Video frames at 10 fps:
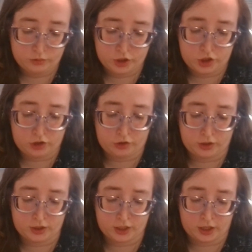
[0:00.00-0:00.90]
which are
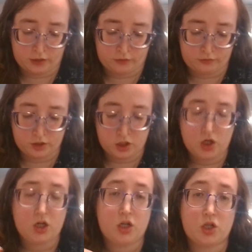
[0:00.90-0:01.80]
going to have
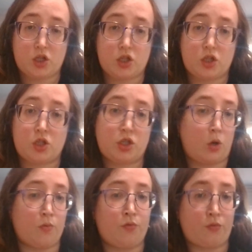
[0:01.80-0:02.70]

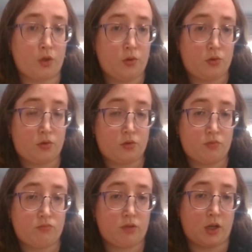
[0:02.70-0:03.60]
Stonefruit
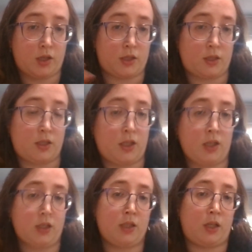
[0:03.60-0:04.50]
as
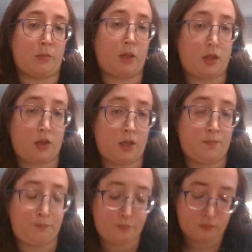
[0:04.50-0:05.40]
the naming
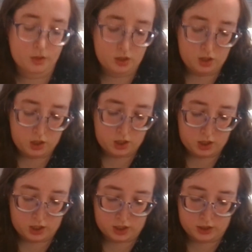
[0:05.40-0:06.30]
theme.
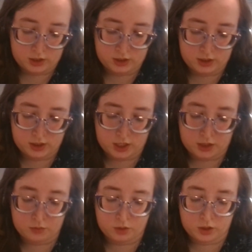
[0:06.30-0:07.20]
And the
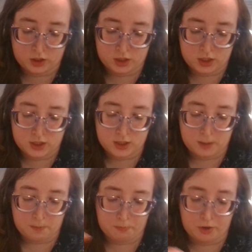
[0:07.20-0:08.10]
second one is
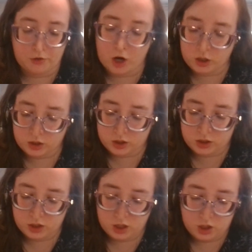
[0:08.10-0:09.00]
Barrock,
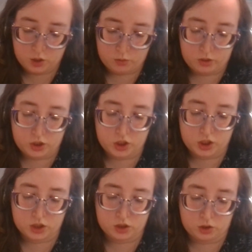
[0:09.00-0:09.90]
which
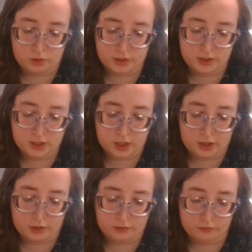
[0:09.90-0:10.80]
is going to
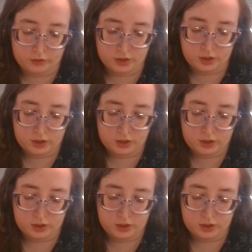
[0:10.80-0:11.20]
have